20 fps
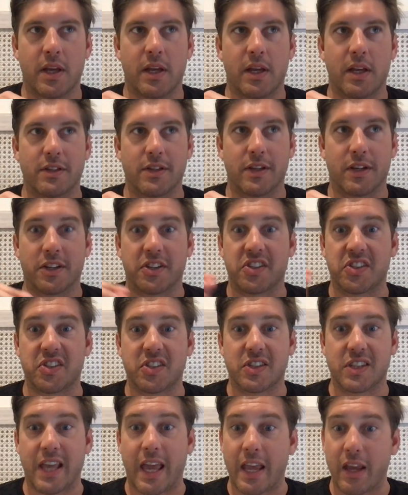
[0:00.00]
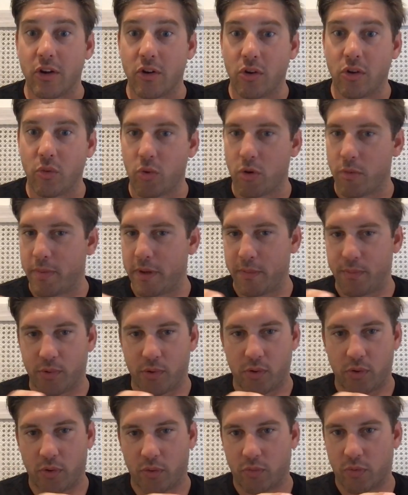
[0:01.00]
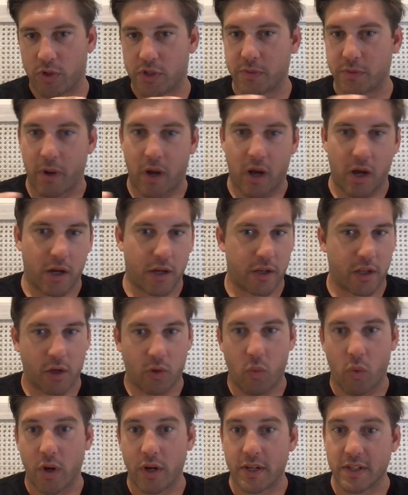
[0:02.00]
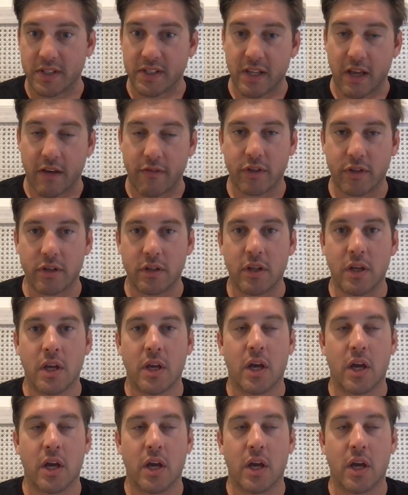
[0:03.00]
Is it a scale where people respond like 1 to 7?